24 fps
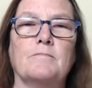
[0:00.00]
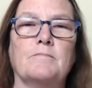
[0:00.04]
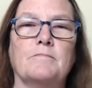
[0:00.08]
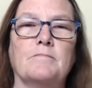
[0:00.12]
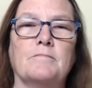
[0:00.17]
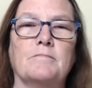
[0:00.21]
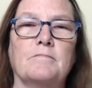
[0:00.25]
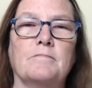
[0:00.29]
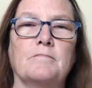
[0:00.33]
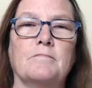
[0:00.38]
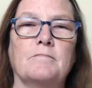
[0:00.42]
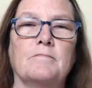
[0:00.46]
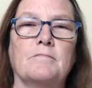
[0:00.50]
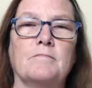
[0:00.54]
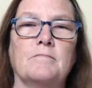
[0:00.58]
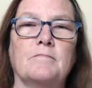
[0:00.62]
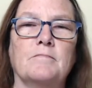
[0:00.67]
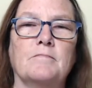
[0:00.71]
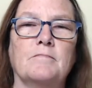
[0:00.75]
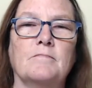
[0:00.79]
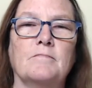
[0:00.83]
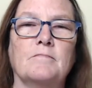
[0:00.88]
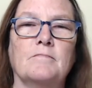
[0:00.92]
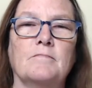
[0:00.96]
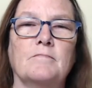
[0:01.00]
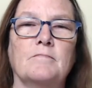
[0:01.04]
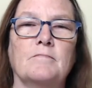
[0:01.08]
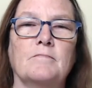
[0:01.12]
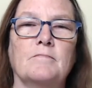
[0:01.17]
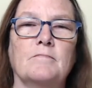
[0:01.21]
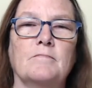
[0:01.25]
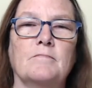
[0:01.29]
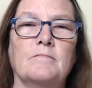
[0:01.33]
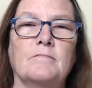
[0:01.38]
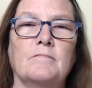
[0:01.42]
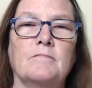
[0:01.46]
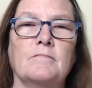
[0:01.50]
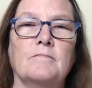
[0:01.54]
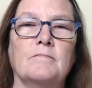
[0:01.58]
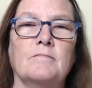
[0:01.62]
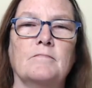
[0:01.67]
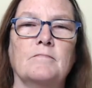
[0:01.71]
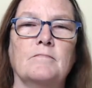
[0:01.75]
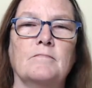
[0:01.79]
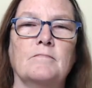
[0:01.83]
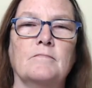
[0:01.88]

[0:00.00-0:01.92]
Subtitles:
No one is speaking in this clip.